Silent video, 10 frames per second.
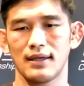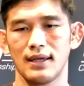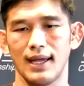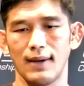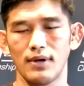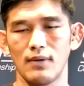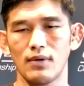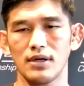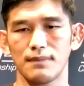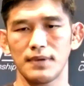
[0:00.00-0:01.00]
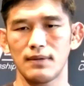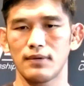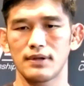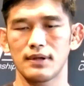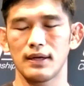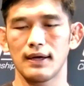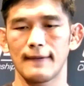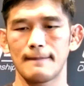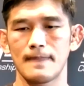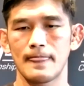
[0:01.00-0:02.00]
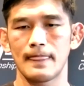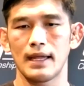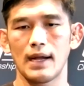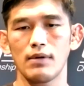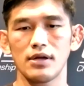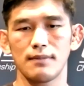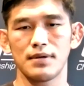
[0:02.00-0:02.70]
I want to compete with, I want to compete